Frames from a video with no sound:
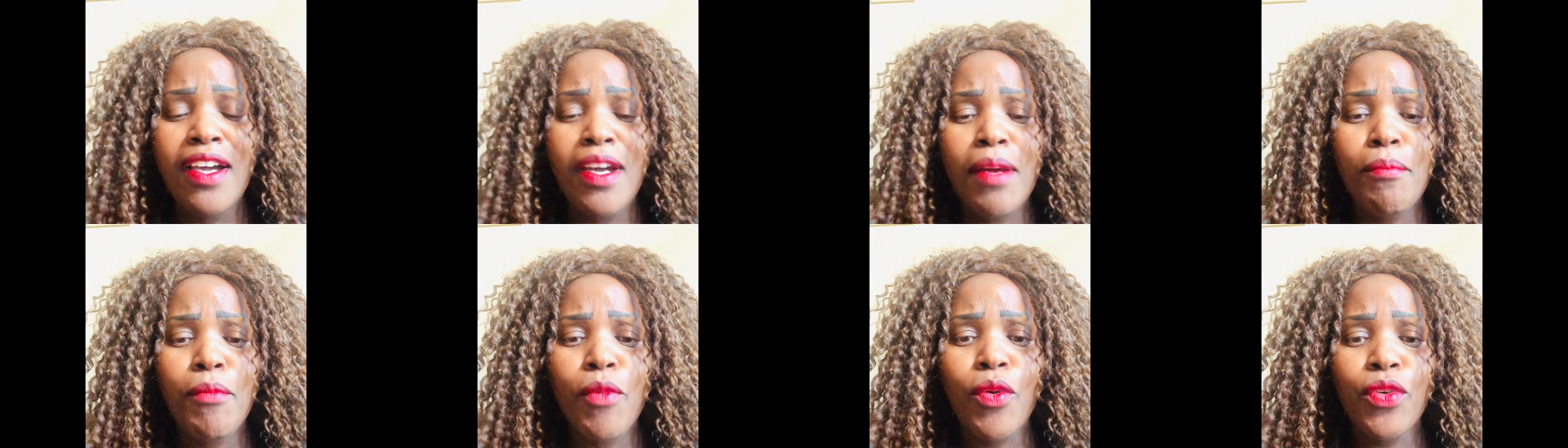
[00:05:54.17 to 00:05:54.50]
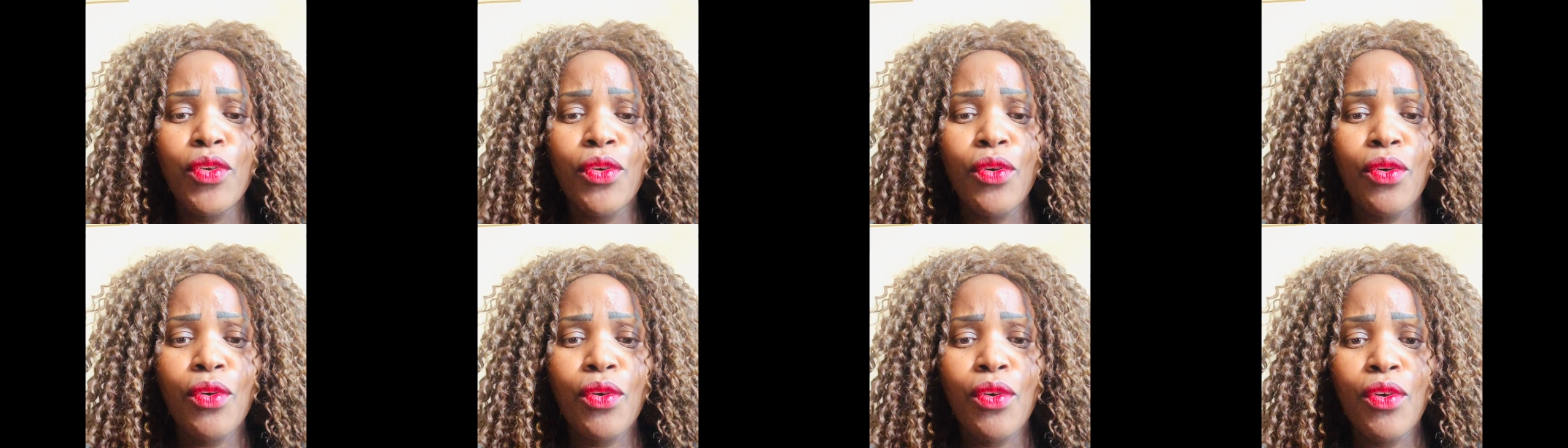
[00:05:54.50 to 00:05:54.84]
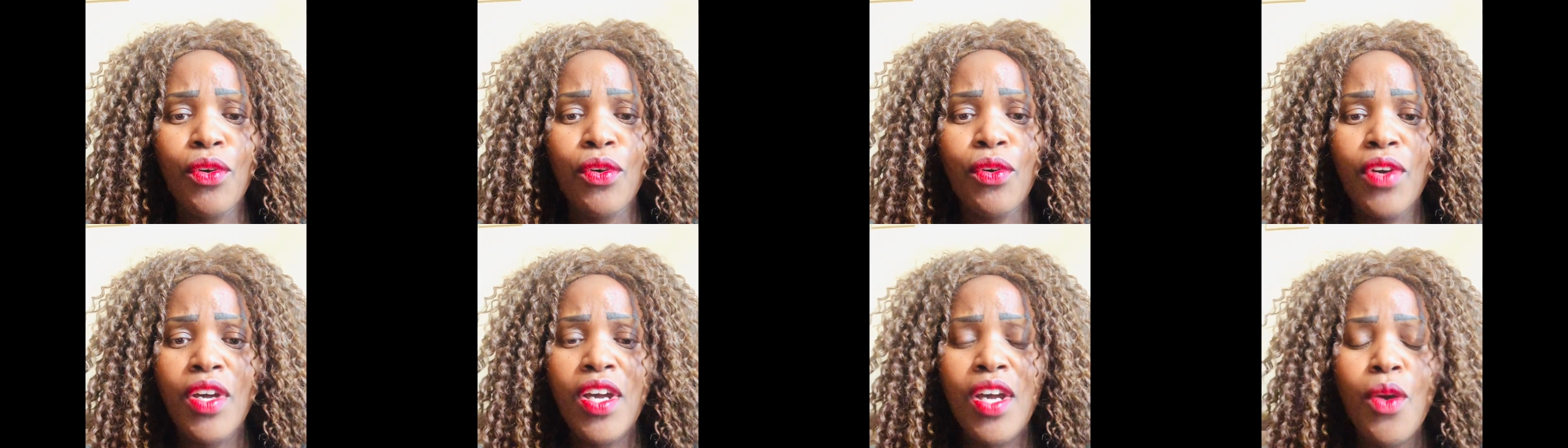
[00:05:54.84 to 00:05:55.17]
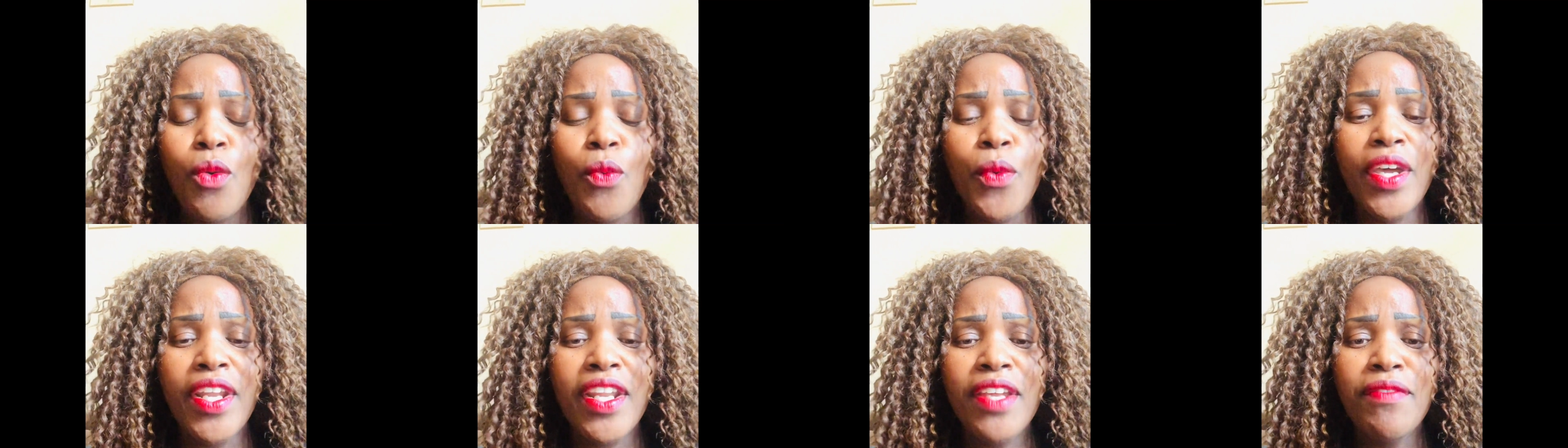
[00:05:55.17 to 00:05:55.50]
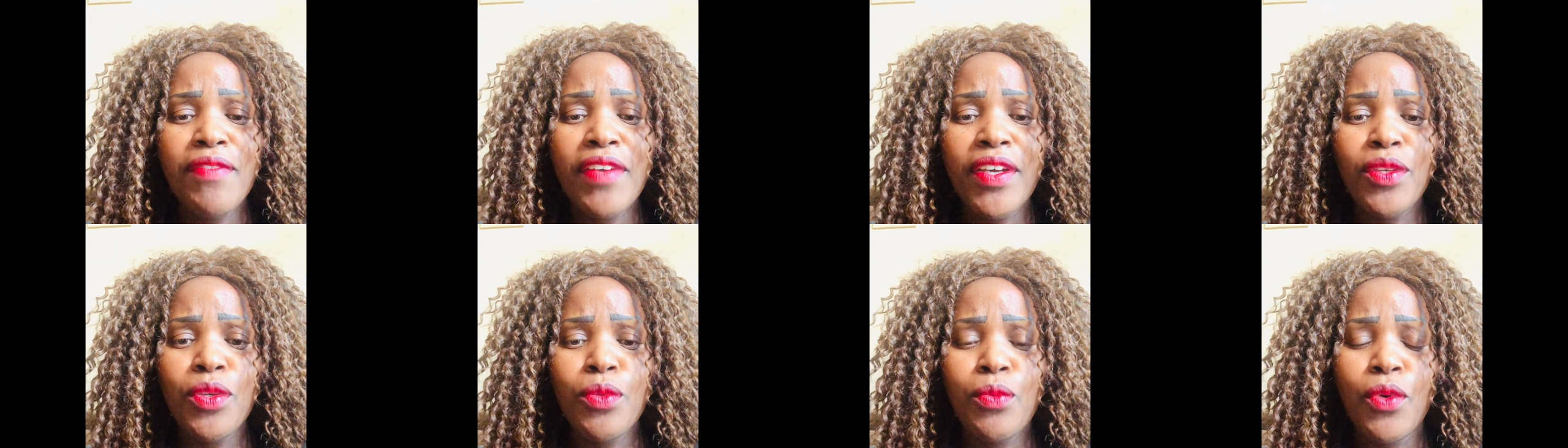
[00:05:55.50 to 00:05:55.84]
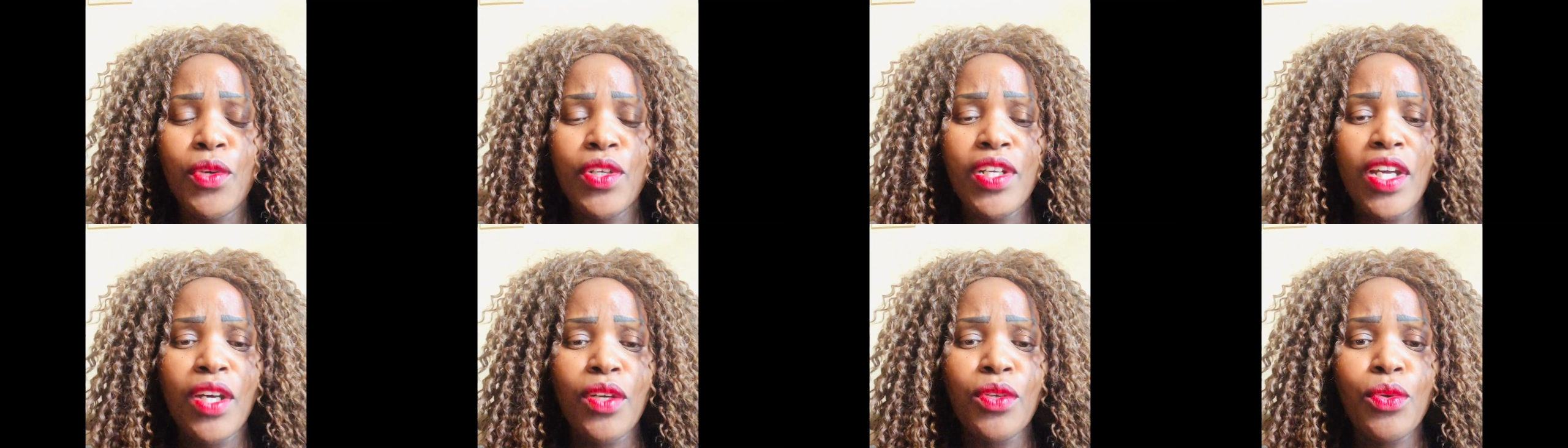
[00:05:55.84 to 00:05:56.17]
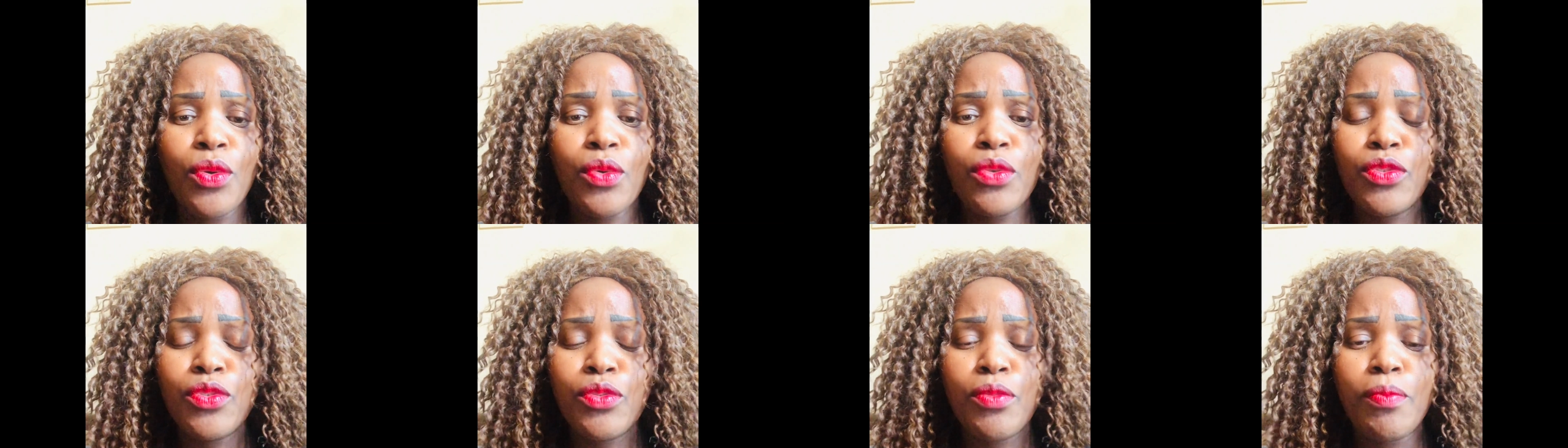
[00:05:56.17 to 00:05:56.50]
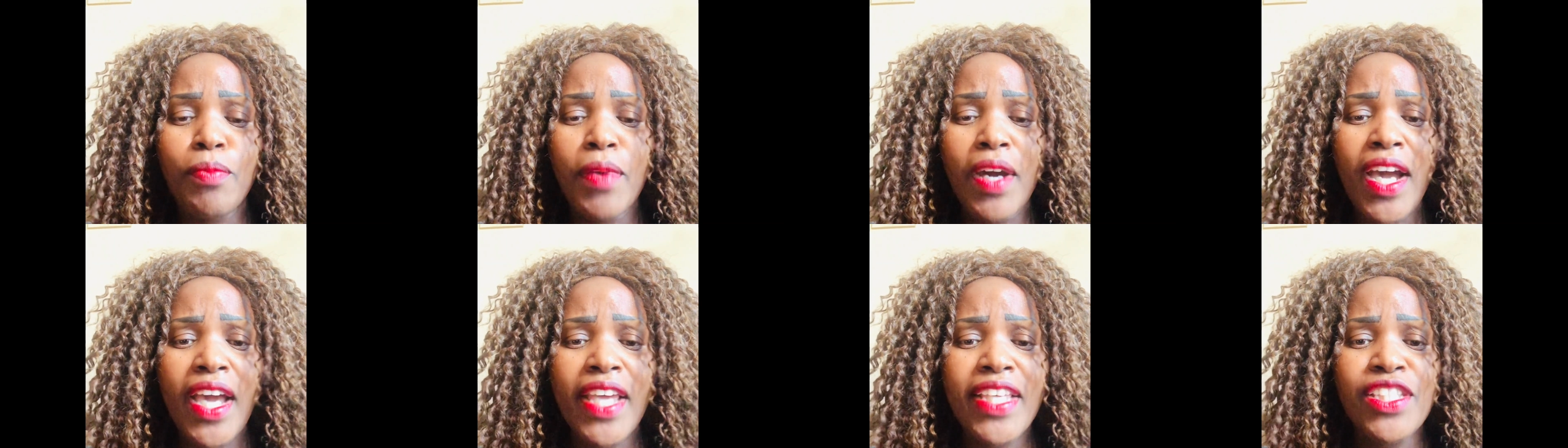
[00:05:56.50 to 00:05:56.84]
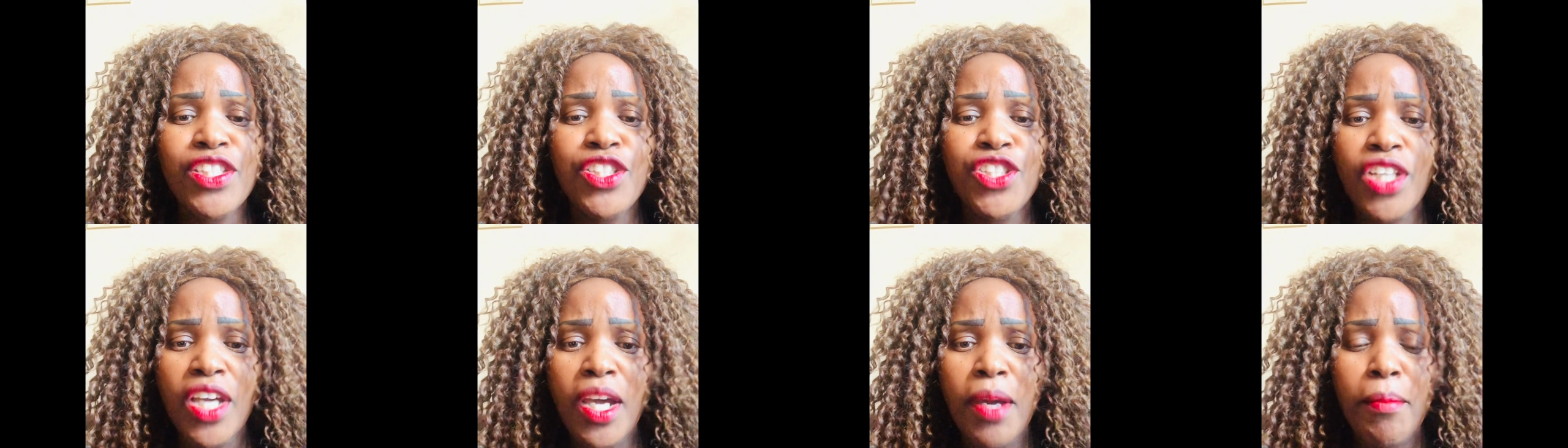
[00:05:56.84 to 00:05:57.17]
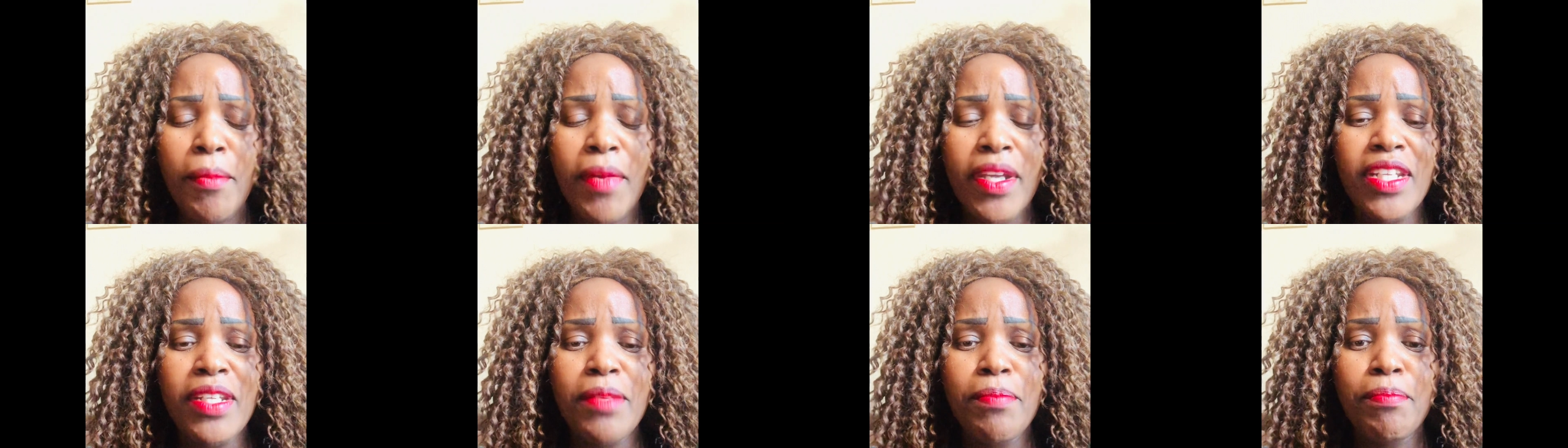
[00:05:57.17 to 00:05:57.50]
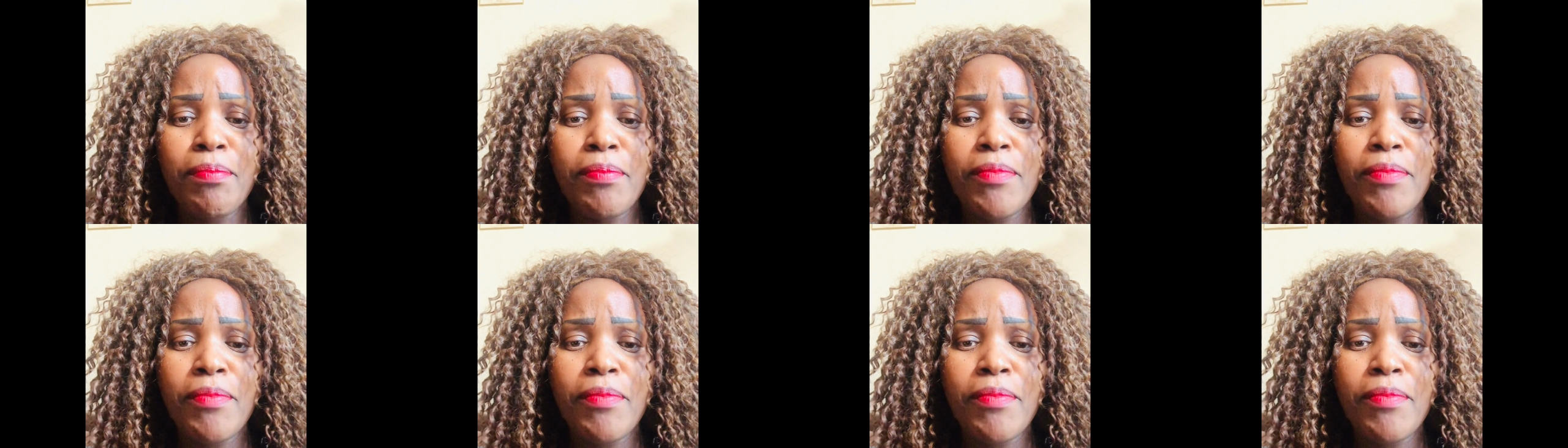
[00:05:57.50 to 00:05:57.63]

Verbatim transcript: Morocco, wherever you wanna go, Dubai, Germany,